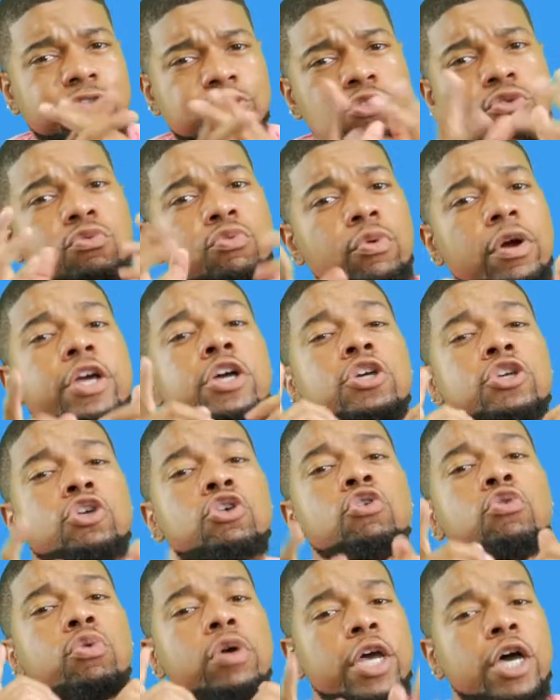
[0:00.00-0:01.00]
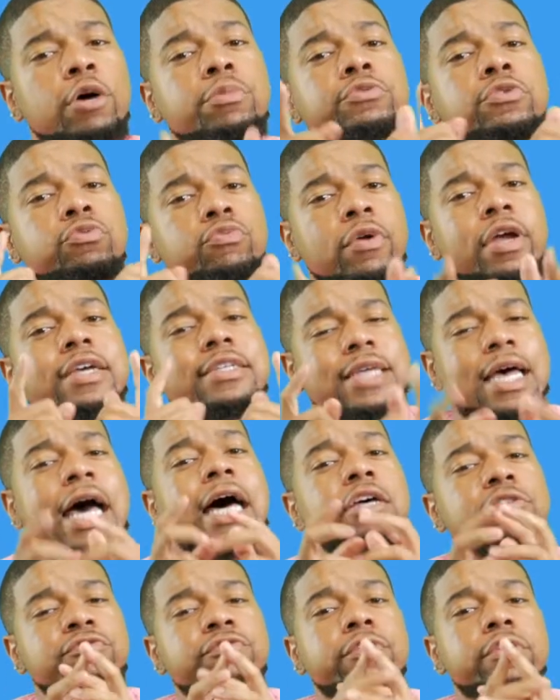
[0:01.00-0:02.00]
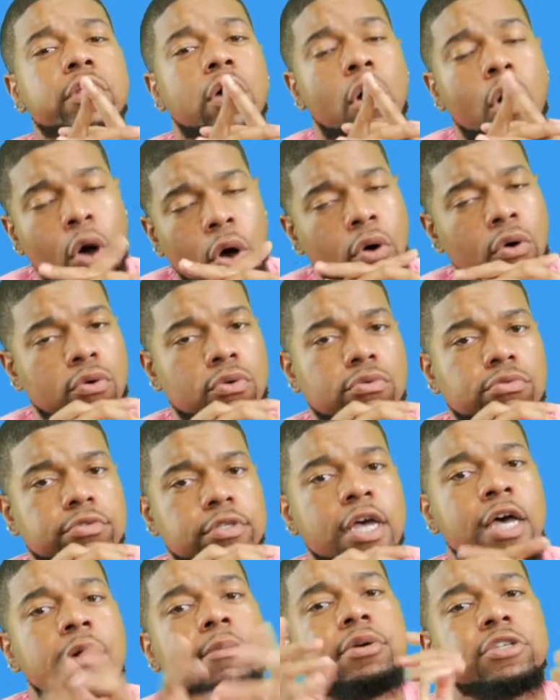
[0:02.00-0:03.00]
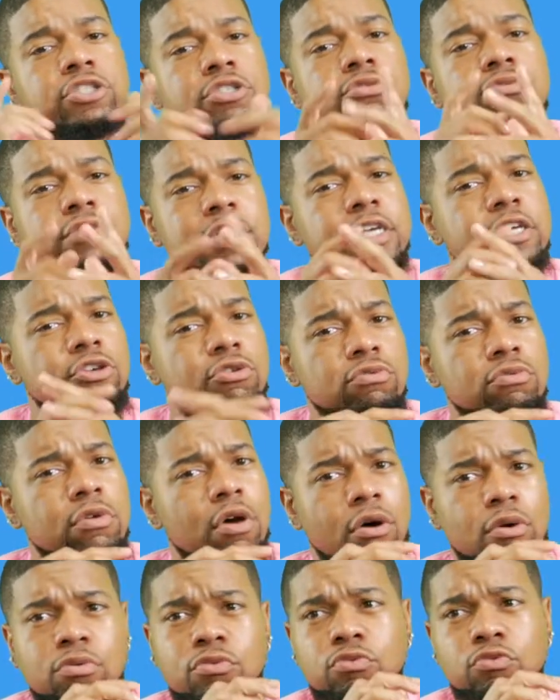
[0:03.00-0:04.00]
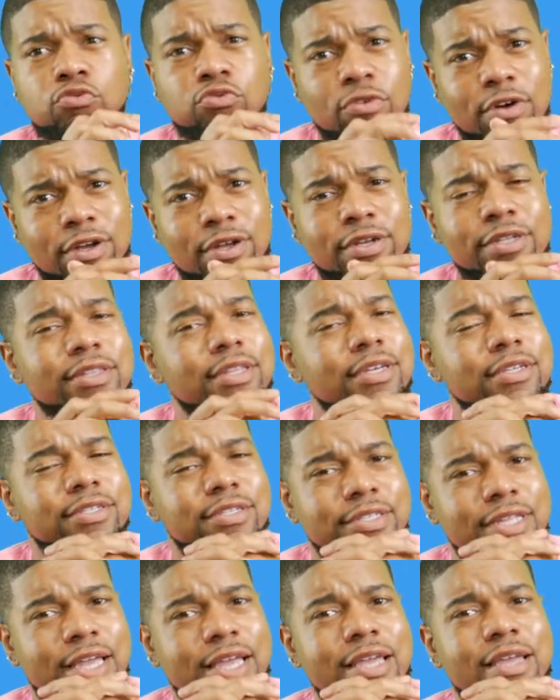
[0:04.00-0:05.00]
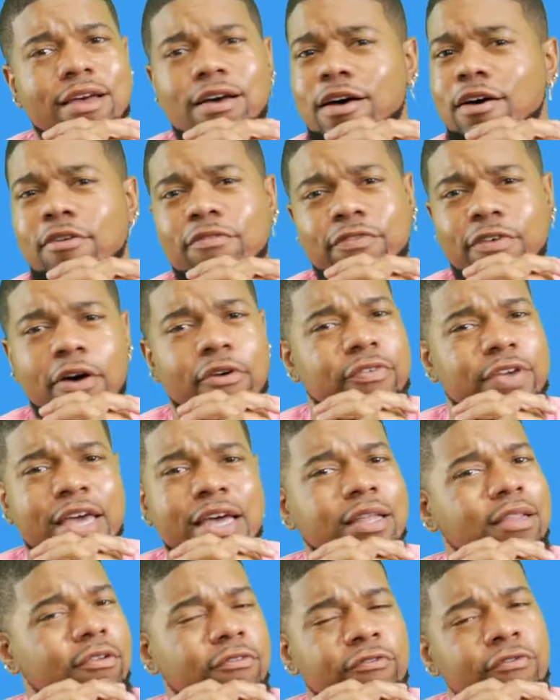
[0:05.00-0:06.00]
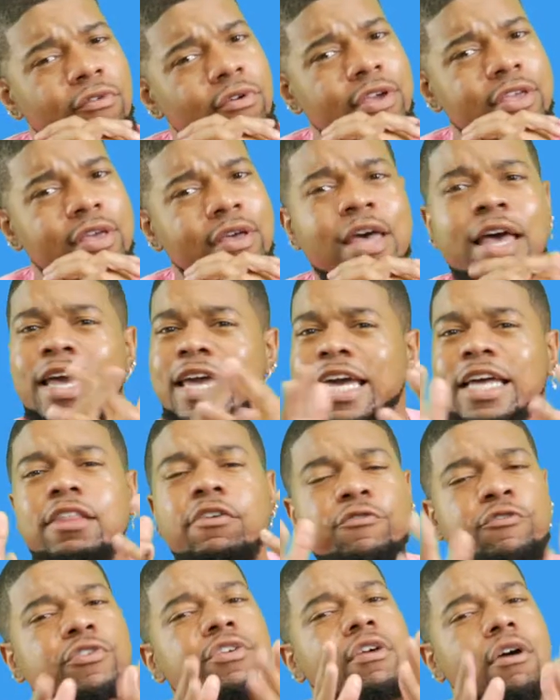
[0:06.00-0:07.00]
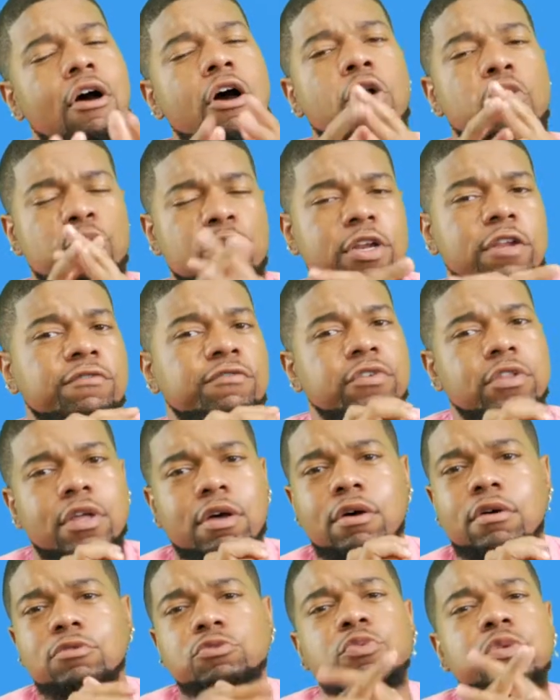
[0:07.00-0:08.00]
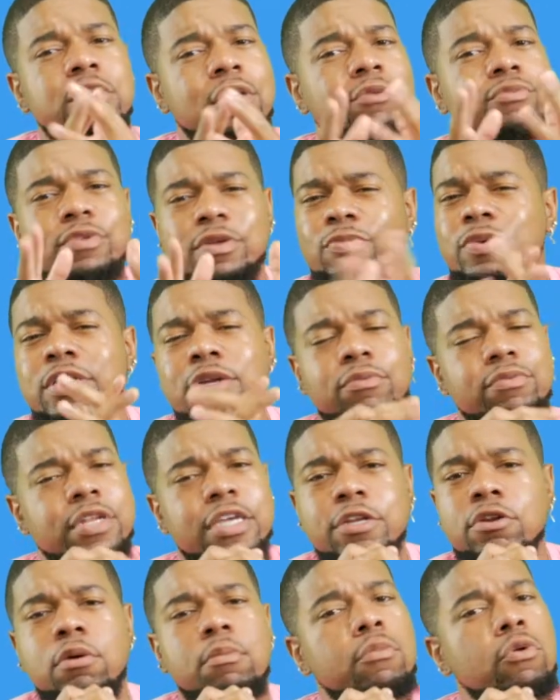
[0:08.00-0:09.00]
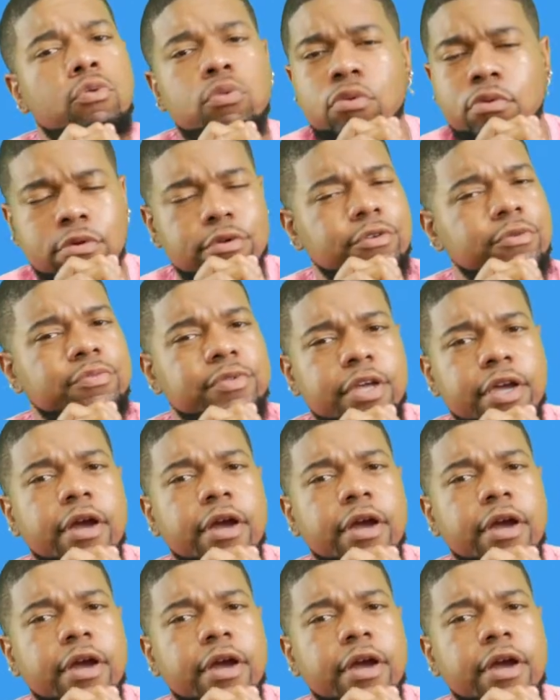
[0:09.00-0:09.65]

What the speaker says: You helped to raise a house full of hoes, but you think you gonna run the state of California? California already full of hoes. We don't need no more whoredom there.